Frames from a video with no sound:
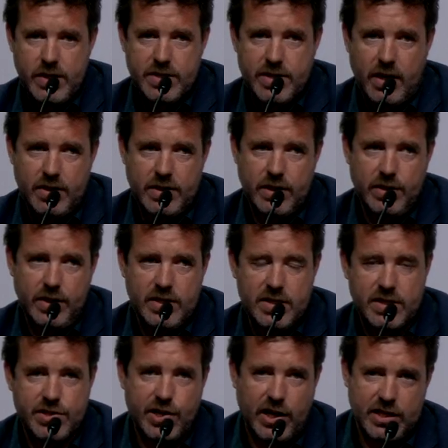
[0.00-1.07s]
started this
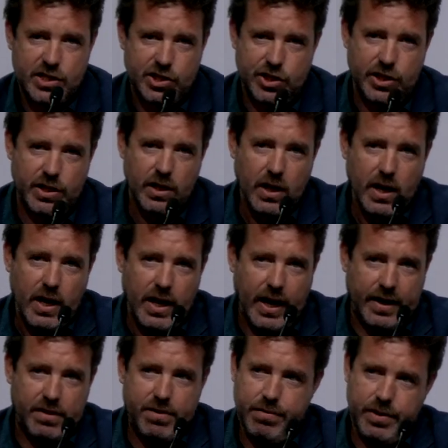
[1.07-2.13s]
strategy
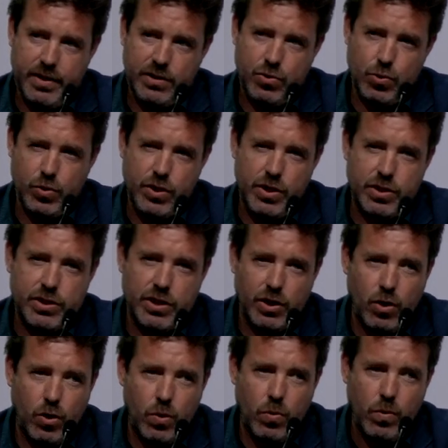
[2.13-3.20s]
like three, two years
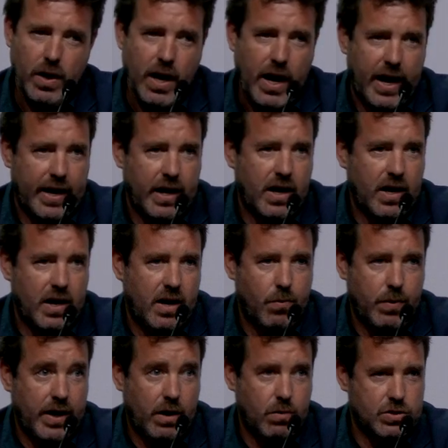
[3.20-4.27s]
ago, and uh,
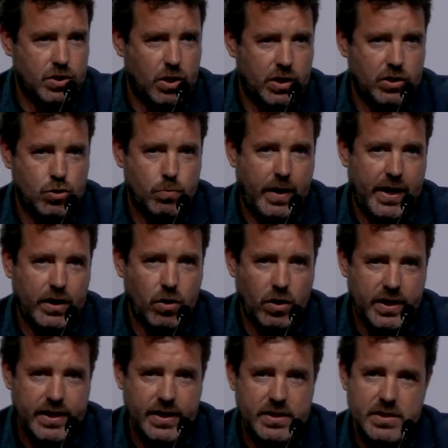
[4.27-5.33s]
when I was talking to my
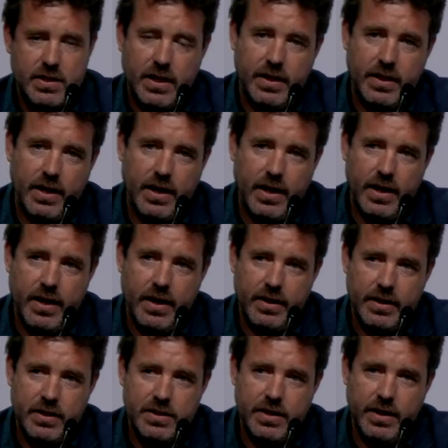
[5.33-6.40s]
colleagues in the in
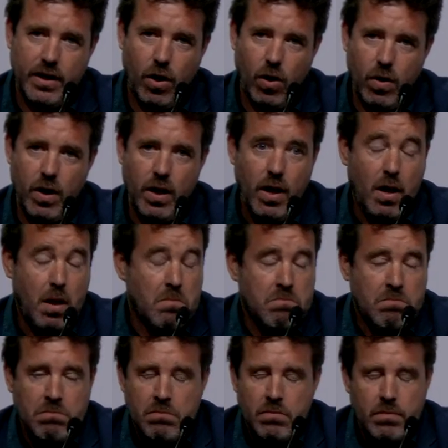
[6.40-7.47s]
the city hall,
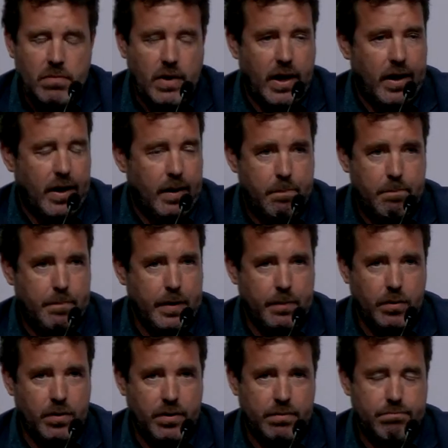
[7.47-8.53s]
Uh,
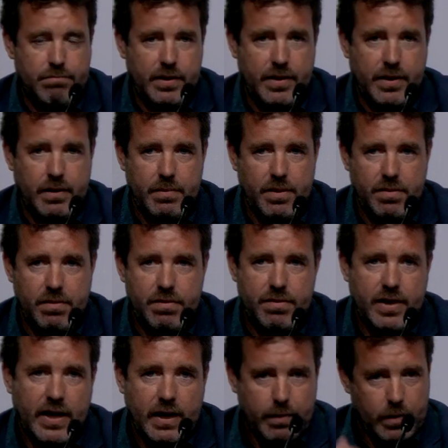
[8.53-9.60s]
people didn't even
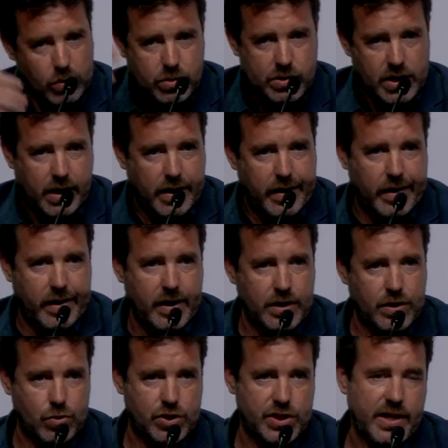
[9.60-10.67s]
think about
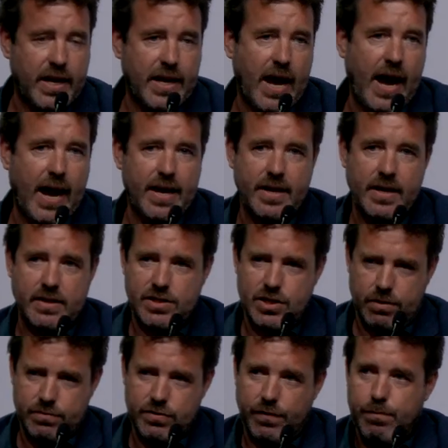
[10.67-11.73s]
uh, using A I in
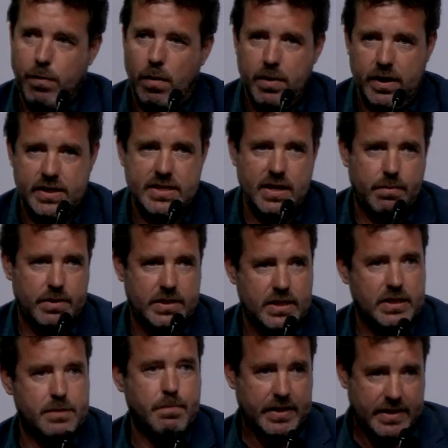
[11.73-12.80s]
terms of public
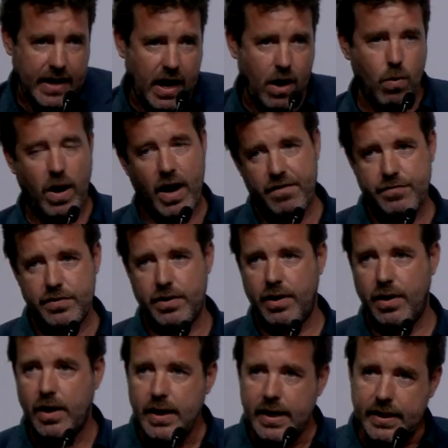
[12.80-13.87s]
services. But now,
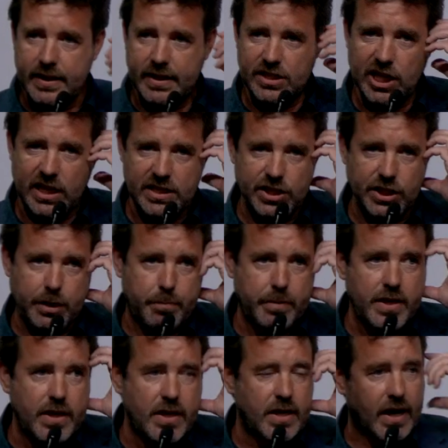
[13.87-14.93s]
after the
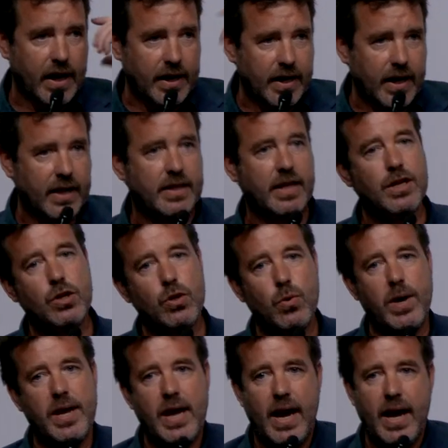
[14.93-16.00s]
ChatGPT and, and the new
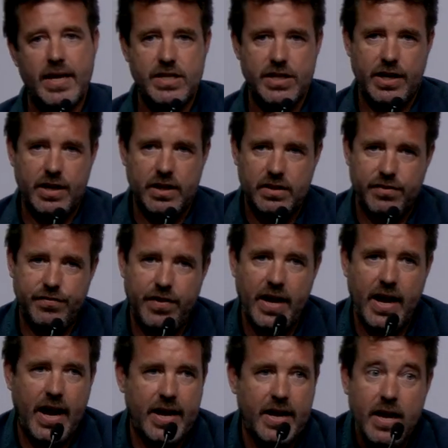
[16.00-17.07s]
A I, generative
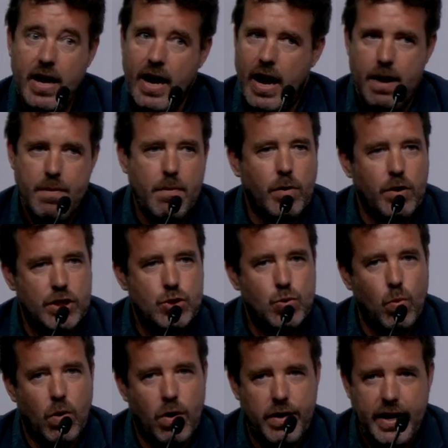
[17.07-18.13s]
A I, everybody's
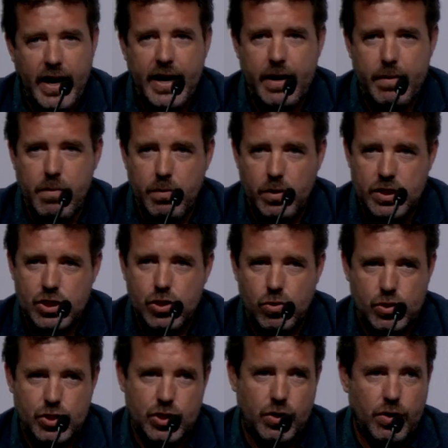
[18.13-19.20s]
worried and everybody's
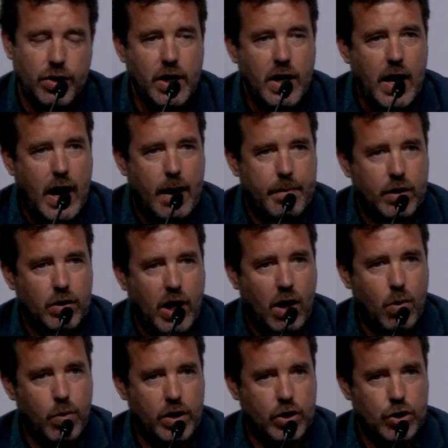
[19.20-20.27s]
concerned about how
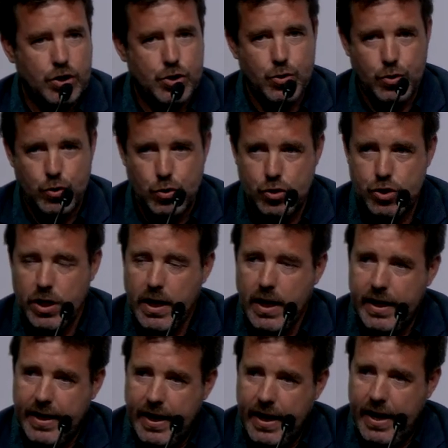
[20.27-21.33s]
we're going to use
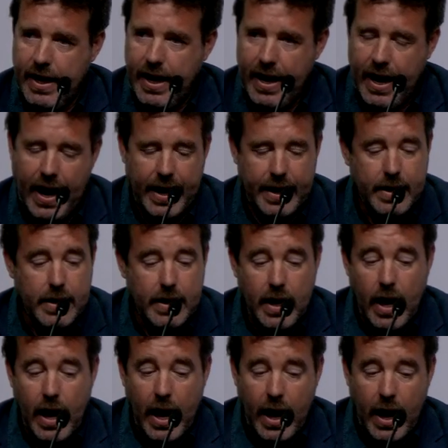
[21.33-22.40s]
the A I.
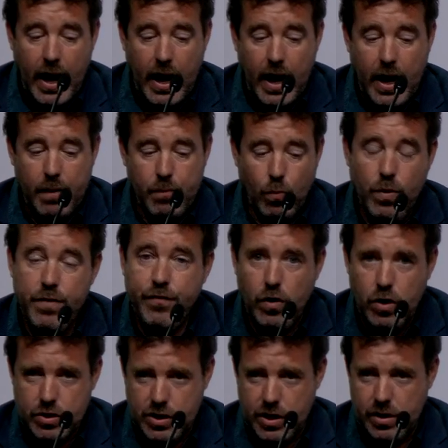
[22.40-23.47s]
Um, we've
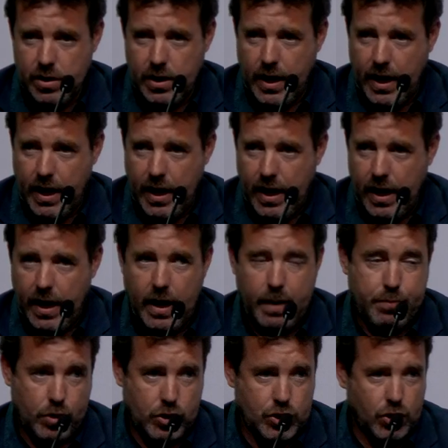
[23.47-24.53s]
got uh, a
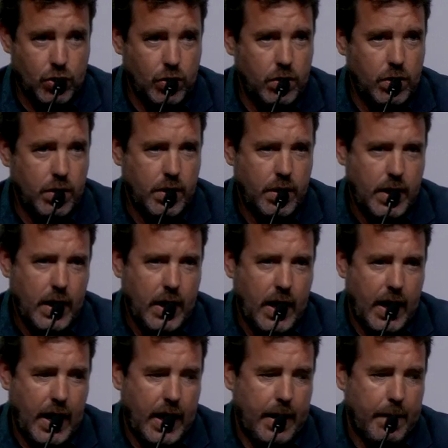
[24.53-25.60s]
protocol.
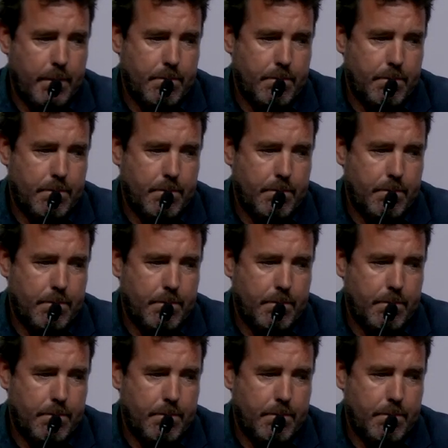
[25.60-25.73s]
Uh,